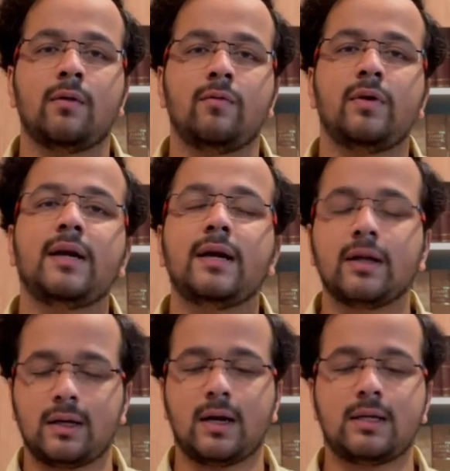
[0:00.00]
We did
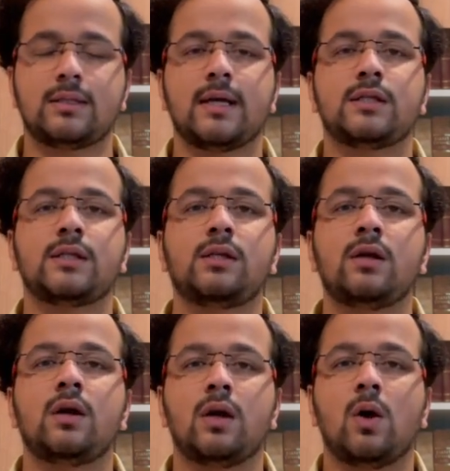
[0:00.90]
a transaction
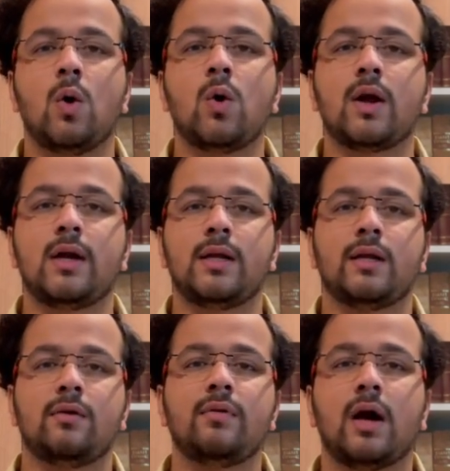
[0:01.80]

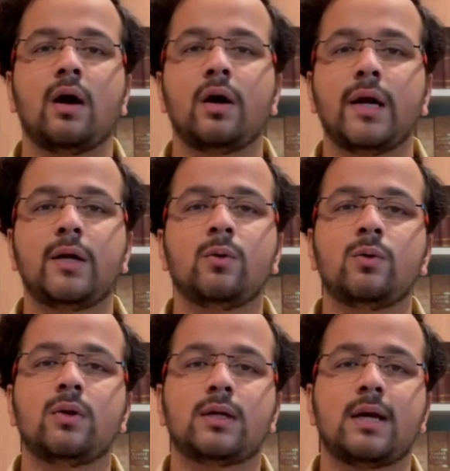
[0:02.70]
orally. We agreed to
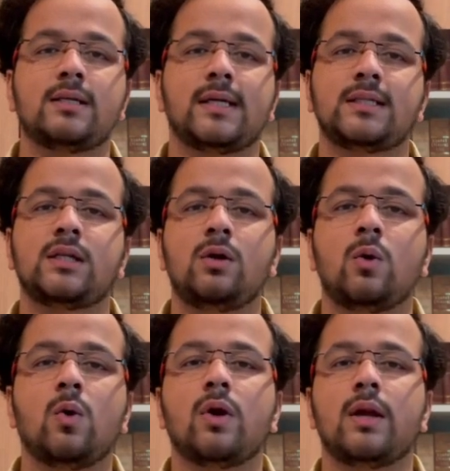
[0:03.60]
do a transaction
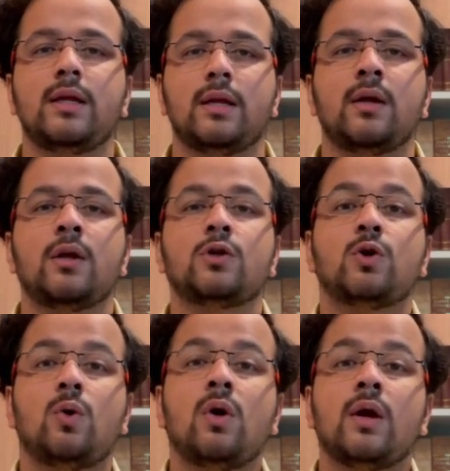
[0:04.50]
orally.
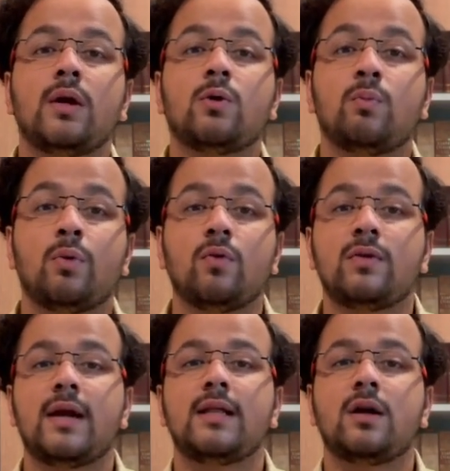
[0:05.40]
So to prove
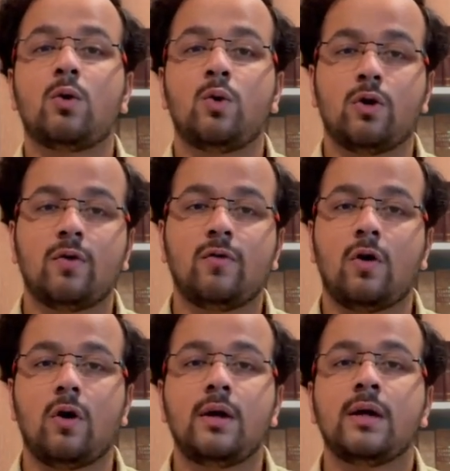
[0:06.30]
that in the court of
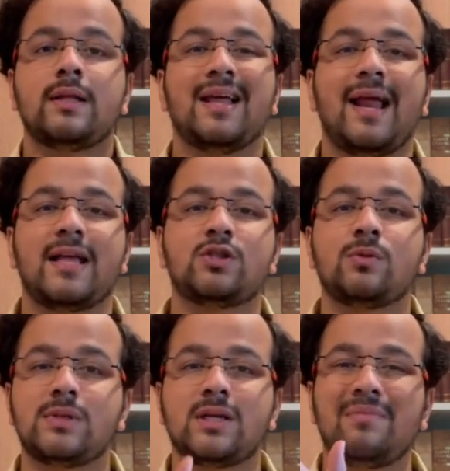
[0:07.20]
law, there has to
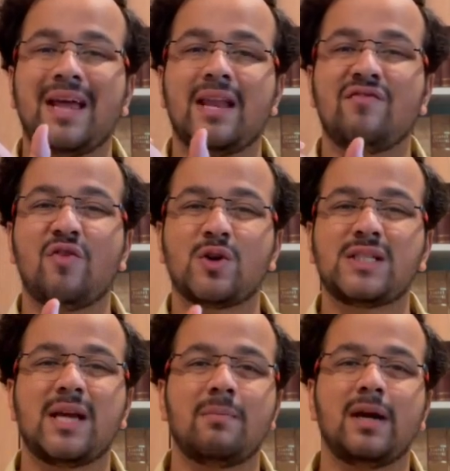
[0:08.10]
be some
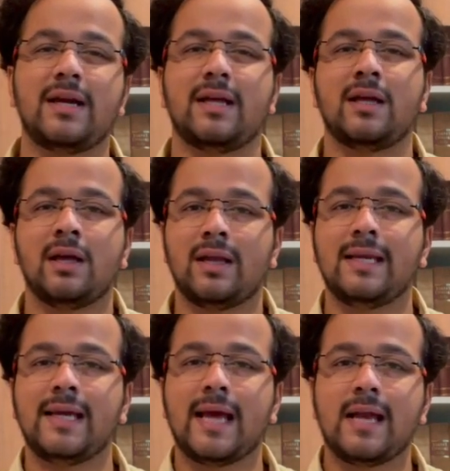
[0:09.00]
enforceability,
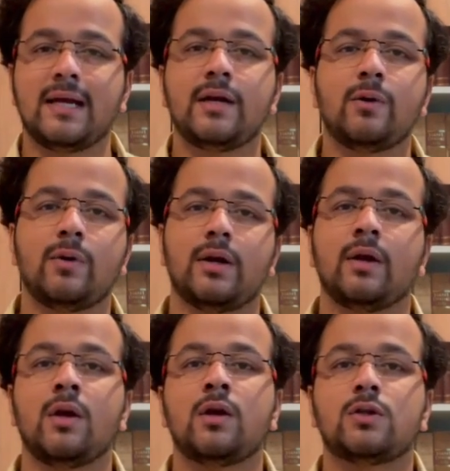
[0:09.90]
legality to it.
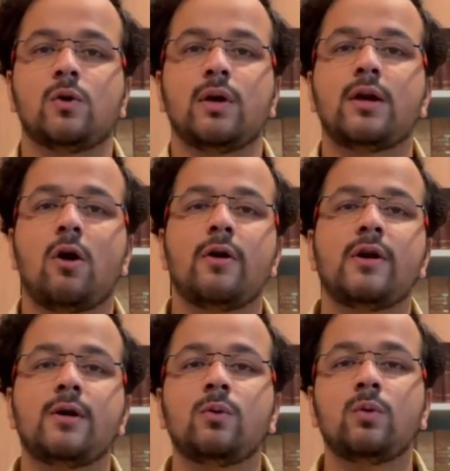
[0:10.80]
So in
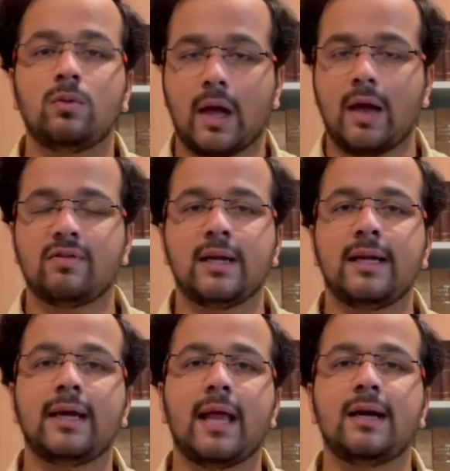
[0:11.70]
order to have the
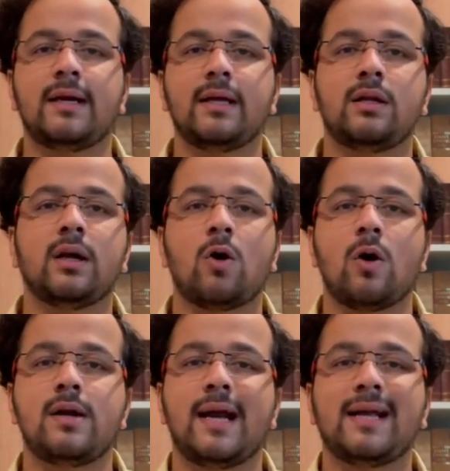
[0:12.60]
legality, the
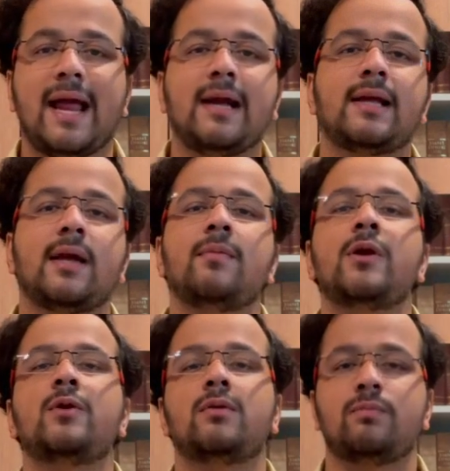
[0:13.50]
Contract Act came
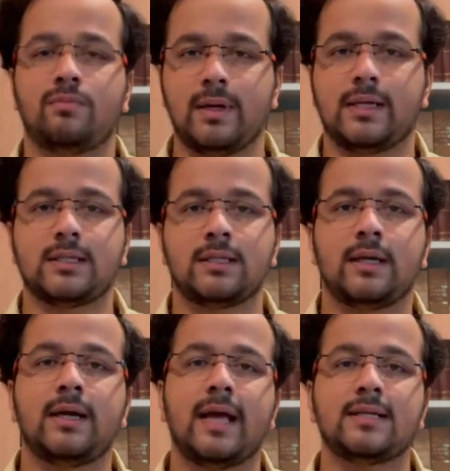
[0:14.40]
into the place.
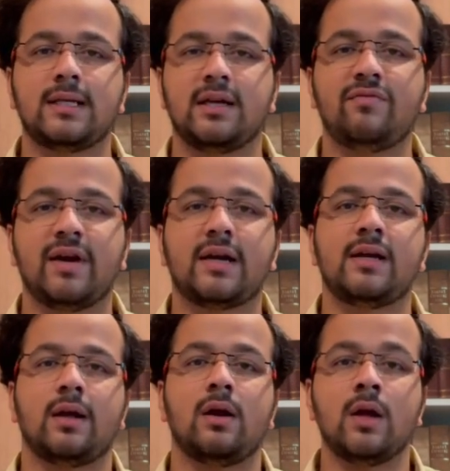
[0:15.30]
It has the effect
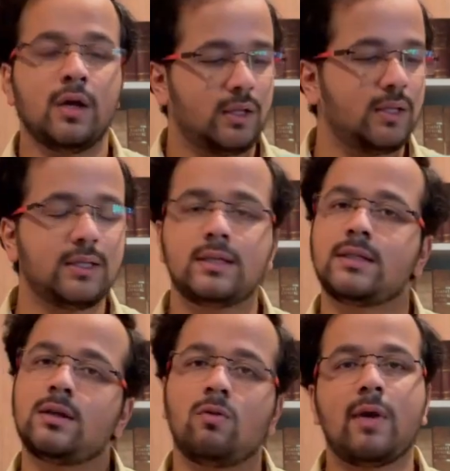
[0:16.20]
here. This
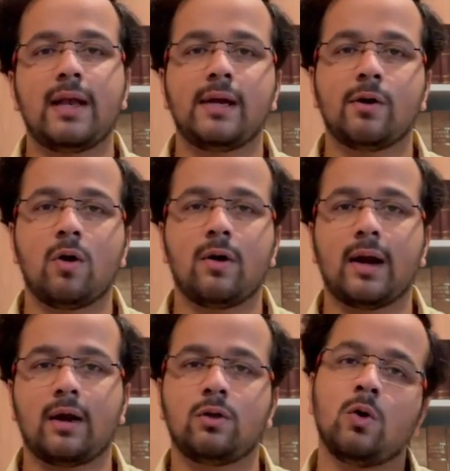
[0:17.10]
is a valid
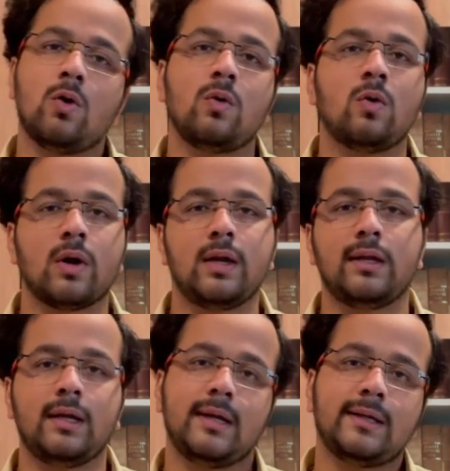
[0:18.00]
contract. Though
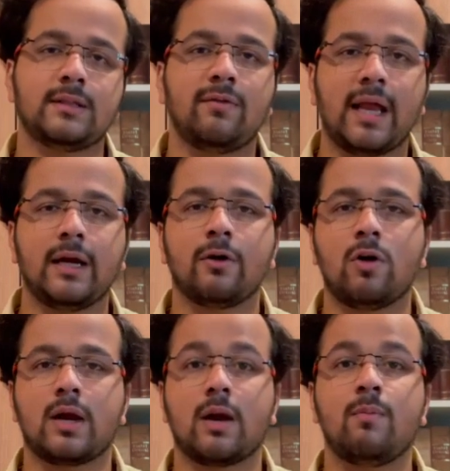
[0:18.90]
orally it is a valid
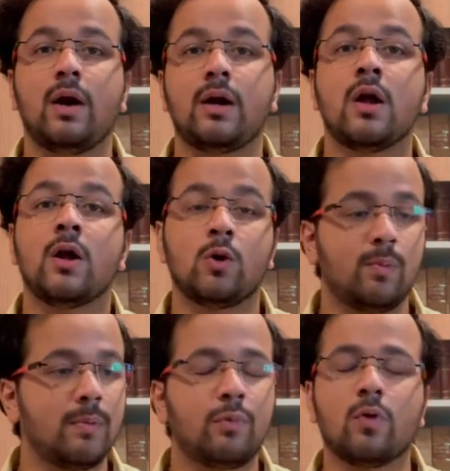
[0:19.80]
contract, but to
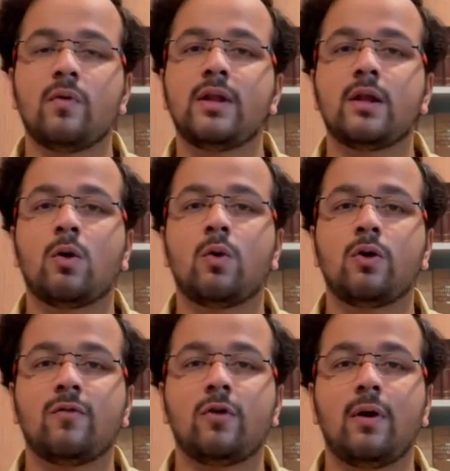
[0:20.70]
be proved in the court
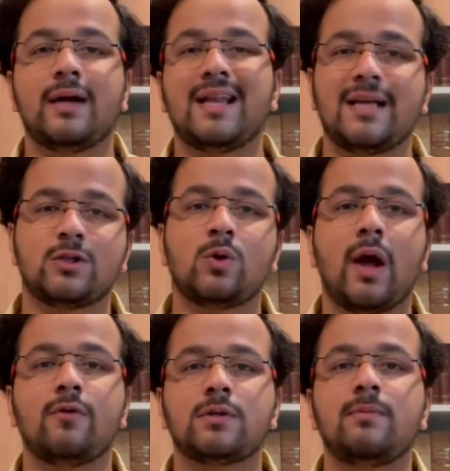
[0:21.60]
of law, it has to
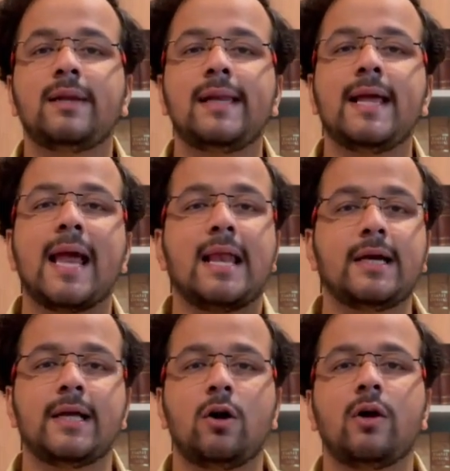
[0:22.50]
have some
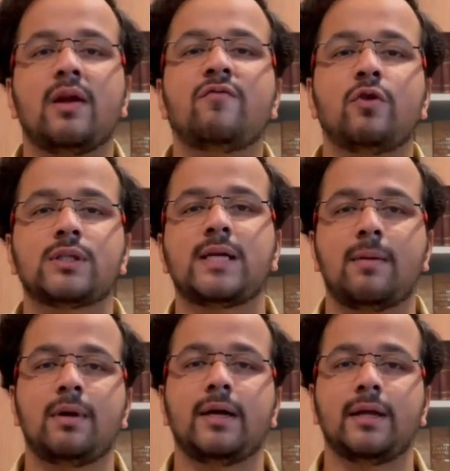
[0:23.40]
legality or
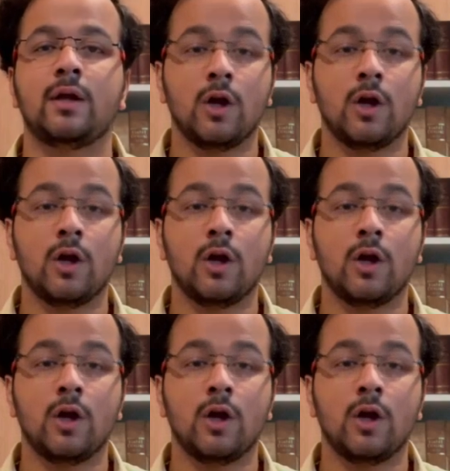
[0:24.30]
enforceability.